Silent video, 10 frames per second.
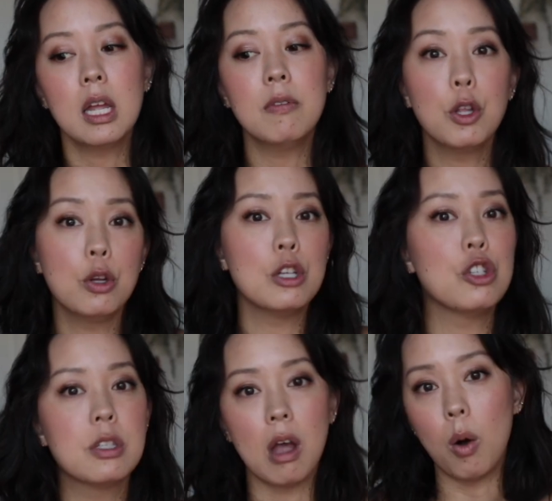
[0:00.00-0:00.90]
Even though you can
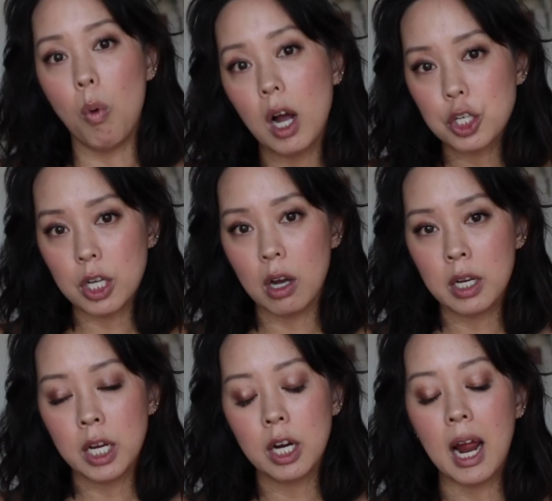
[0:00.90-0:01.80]
just not watch it
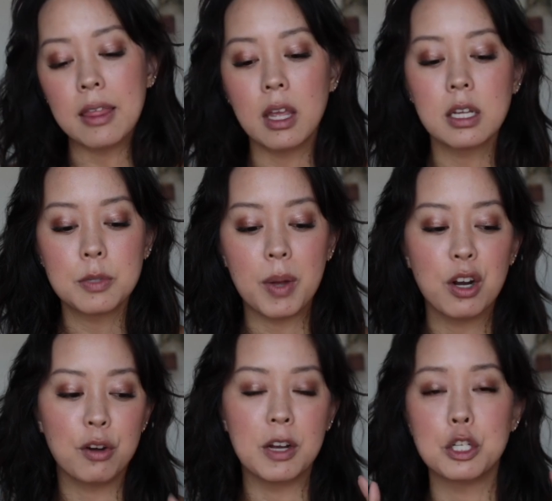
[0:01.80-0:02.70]
on here, I think it's
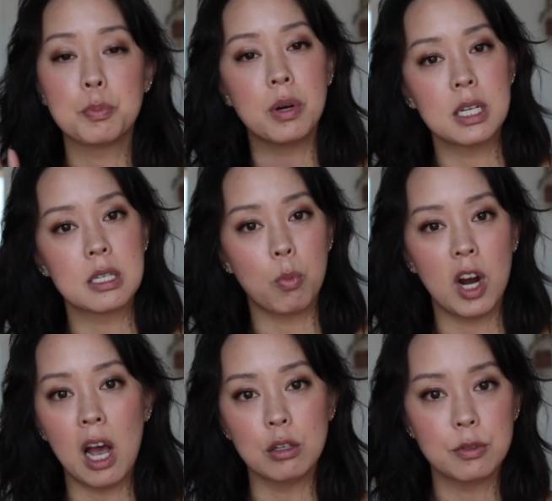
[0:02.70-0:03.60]
better if I just put it
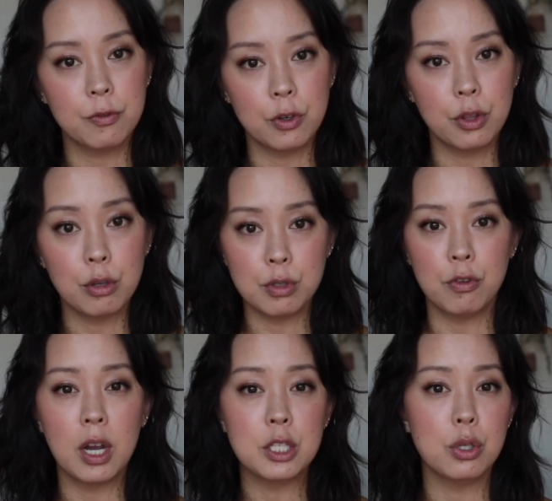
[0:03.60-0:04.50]
somewhere else for those
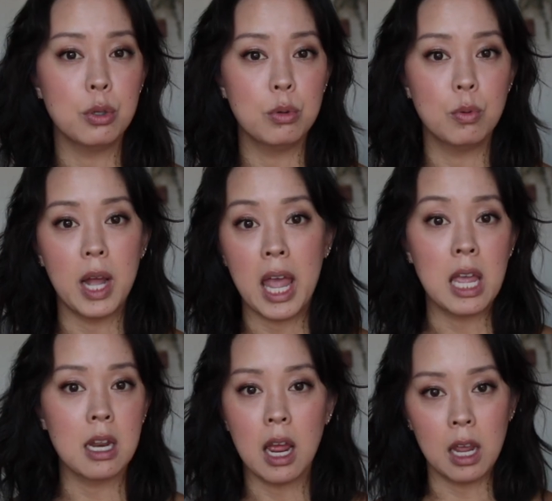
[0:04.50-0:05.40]
of you guys who
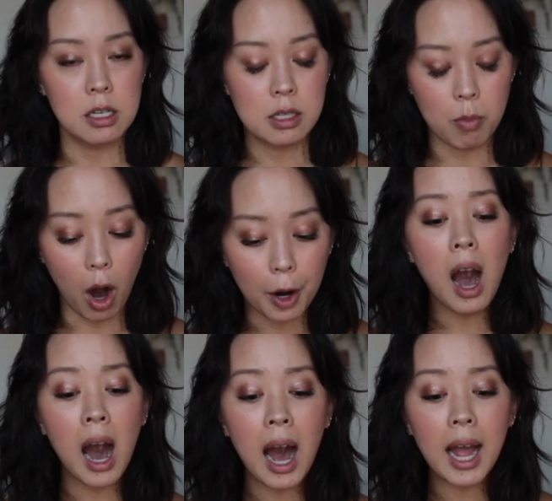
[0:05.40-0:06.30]
hate
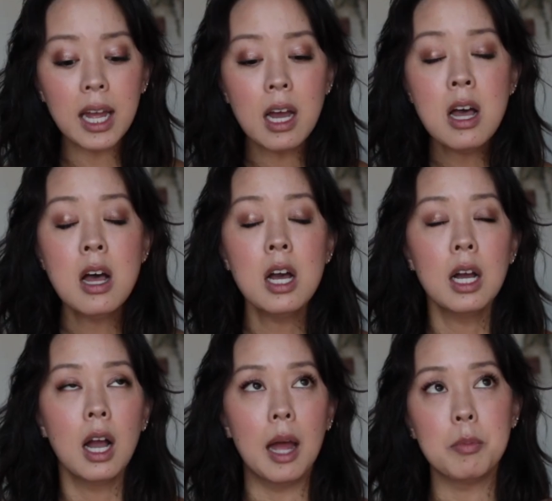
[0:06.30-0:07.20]
ASMR. I
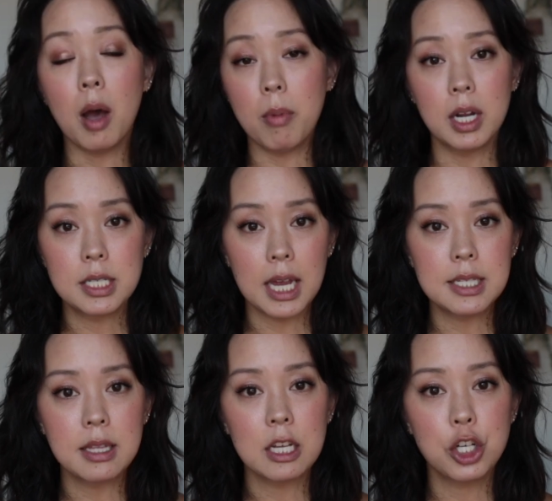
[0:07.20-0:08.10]
am not
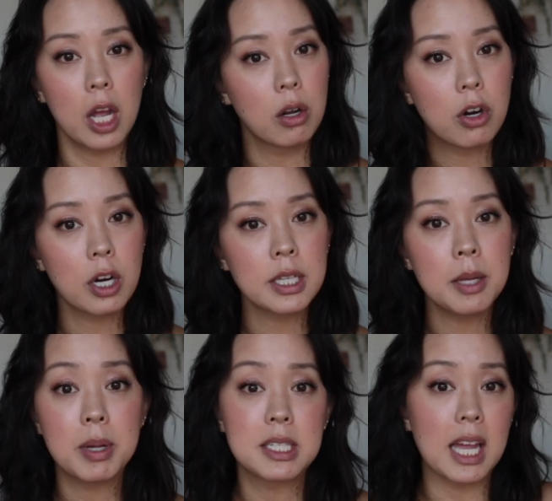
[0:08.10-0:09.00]
monetizing that channel
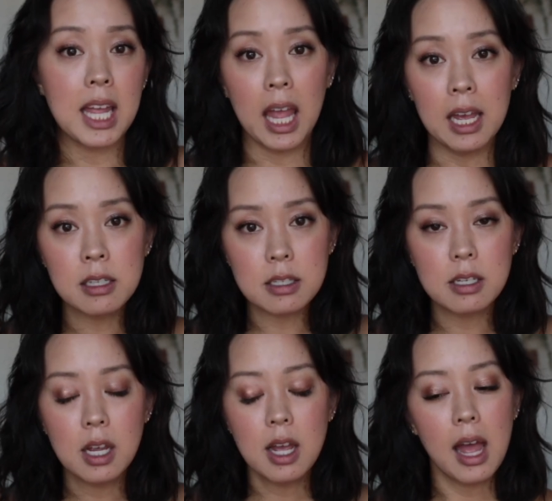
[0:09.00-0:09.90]
currently because I
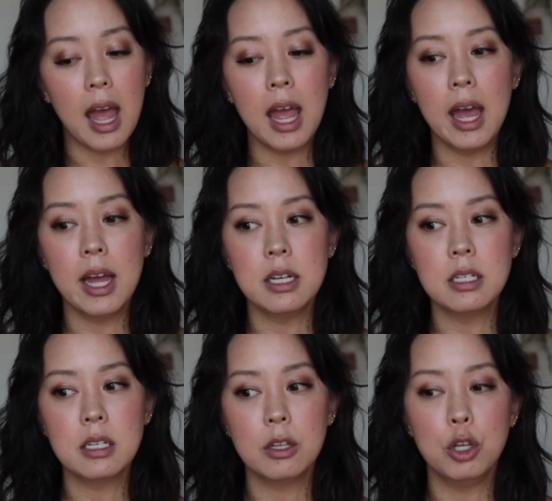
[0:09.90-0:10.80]
can't,
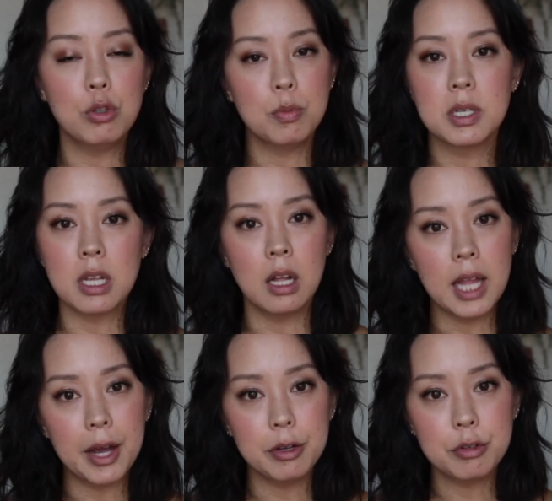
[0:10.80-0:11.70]
and YouTube doesn't
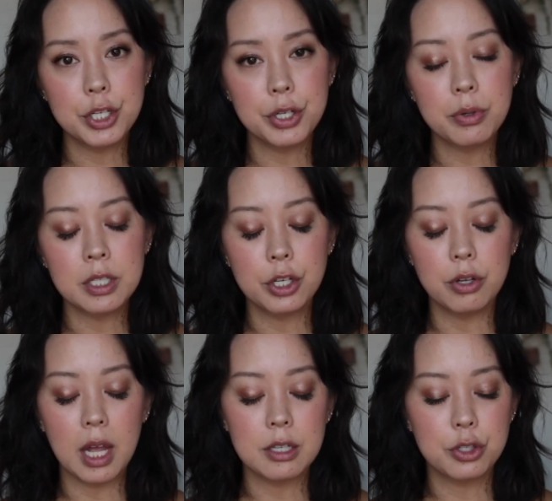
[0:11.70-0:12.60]
allow you to until
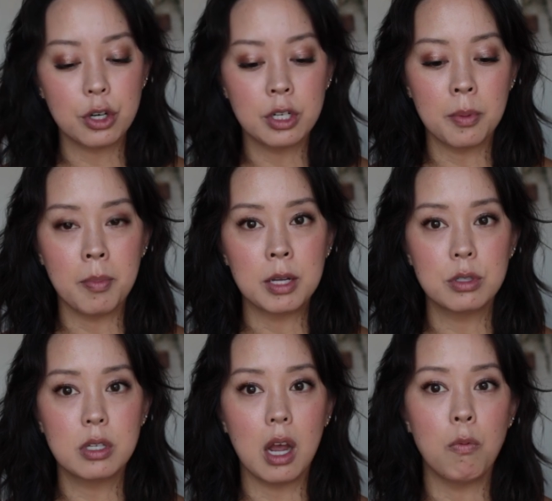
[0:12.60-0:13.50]
you get a certain
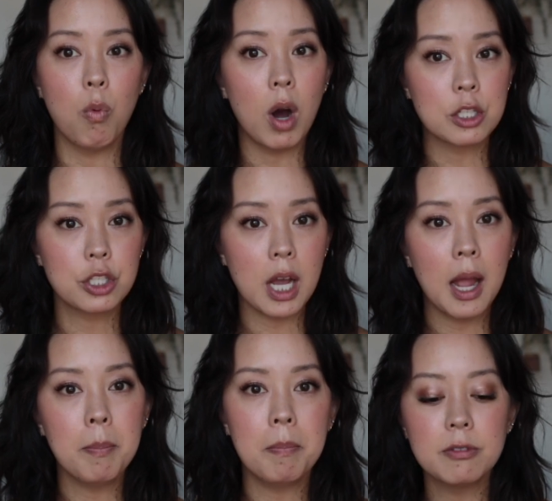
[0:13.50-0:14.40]
amount of watch
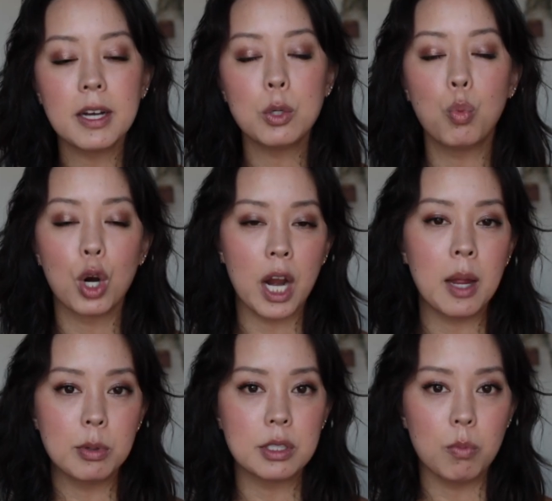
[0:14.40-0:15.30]
time. But if I were
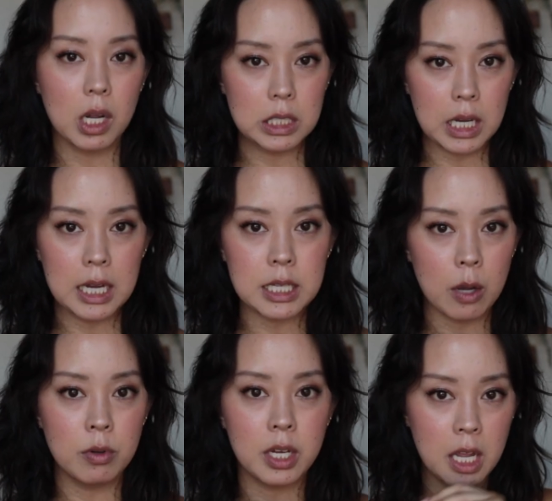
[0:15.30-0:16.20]
able to monetize,
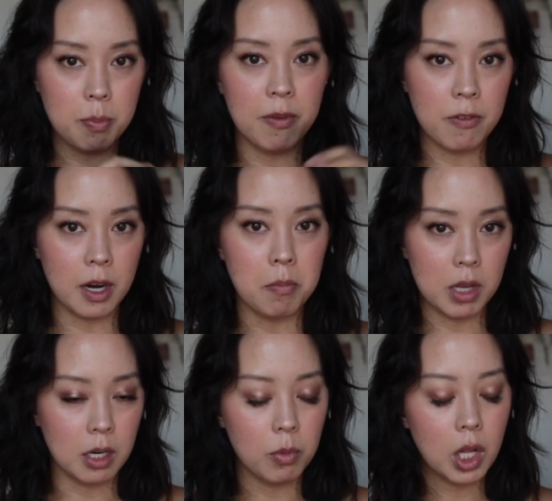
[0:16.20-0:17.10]
I would keep it very
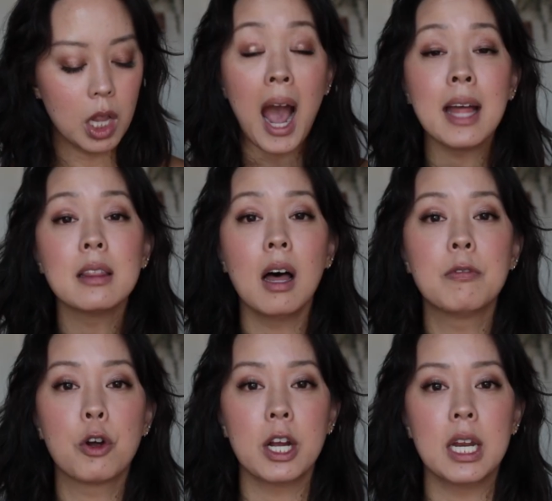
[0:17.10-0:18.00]
minimal. I
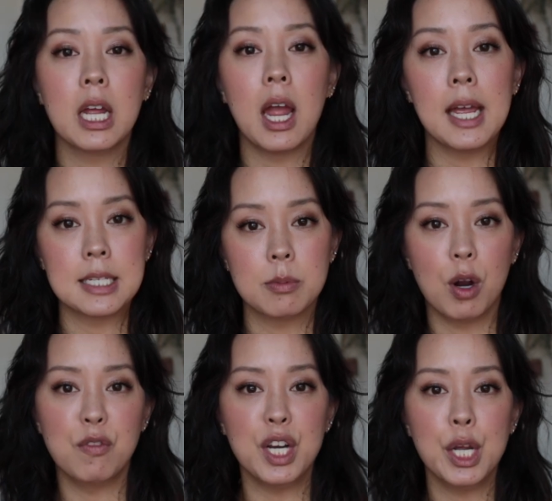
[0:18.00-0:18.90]
love creating
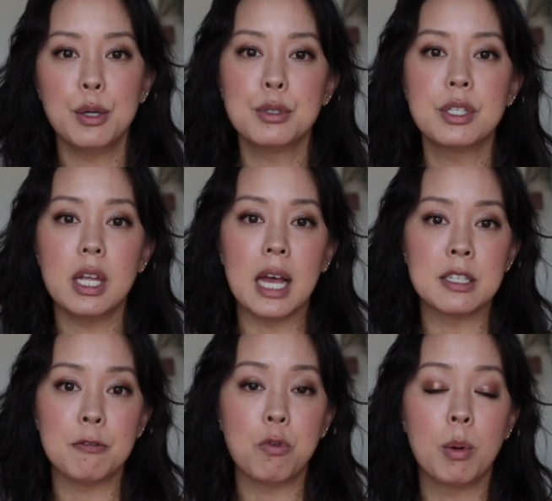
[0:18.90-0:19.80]
ASMR videos
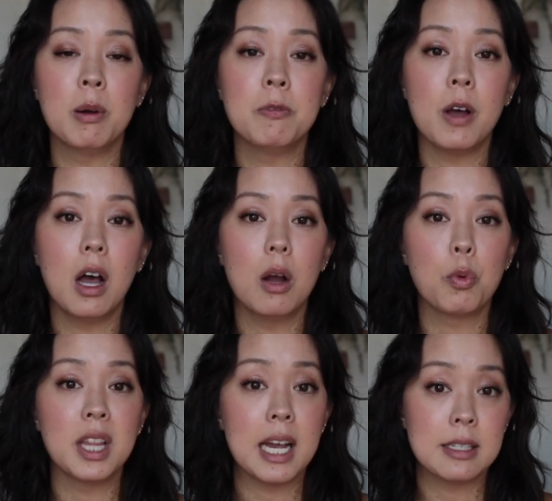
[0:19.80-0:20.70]
as a form of
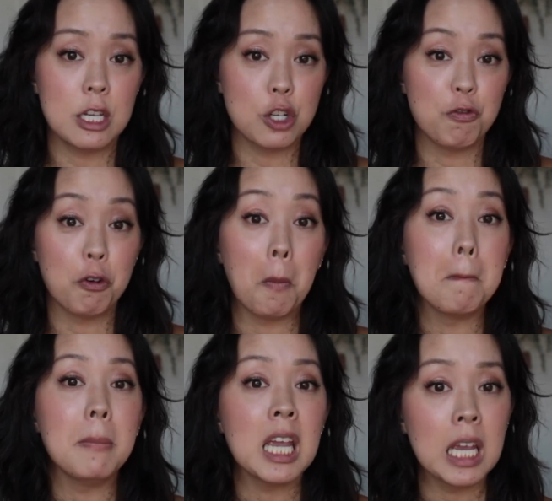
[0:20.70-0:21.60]
relaxation for
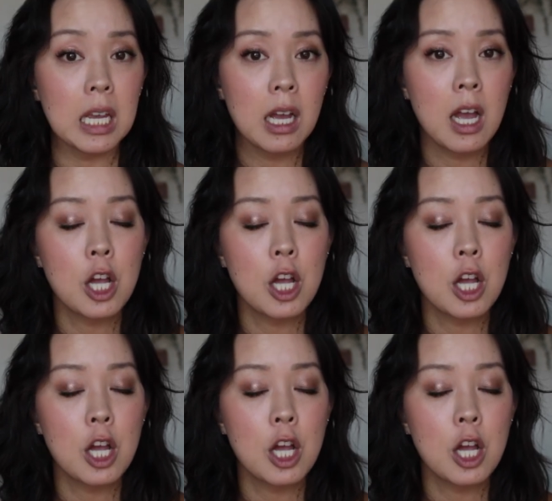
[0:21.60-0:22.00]
me.